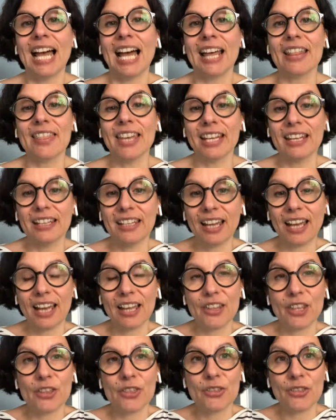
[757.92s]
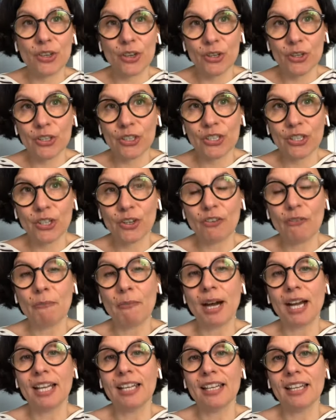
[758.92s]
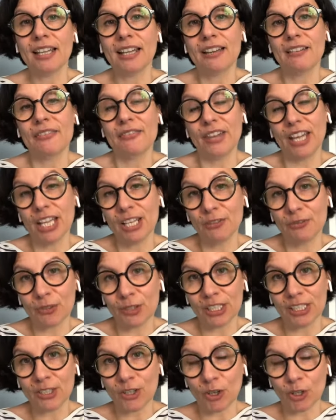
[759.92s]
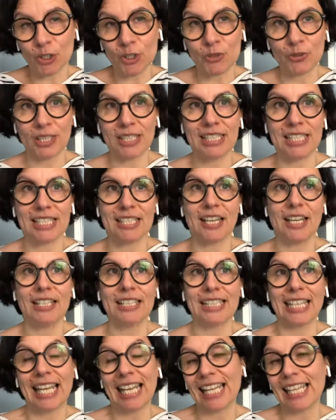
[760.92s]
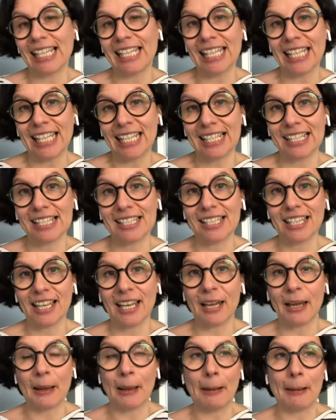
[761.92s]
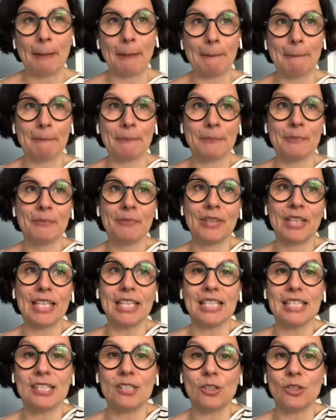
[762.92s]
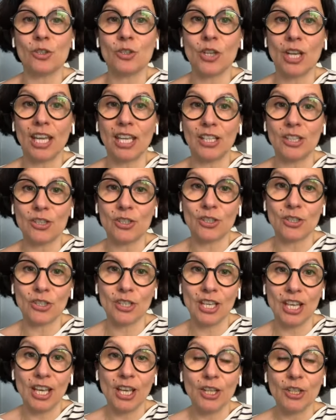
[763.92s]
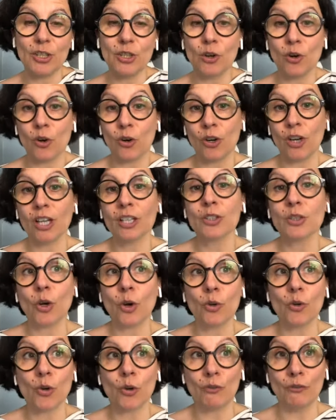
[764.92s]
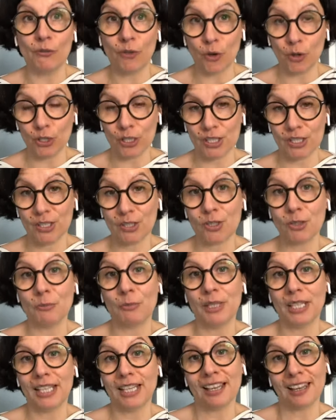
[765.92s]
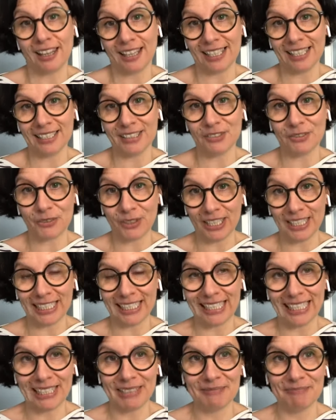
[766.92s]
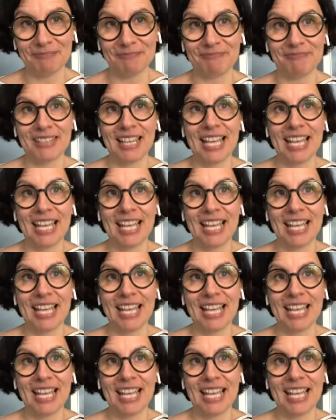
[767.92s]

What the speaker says: And then the third of my favorite contract design techniques is to change your tone of voice to be client-friendly.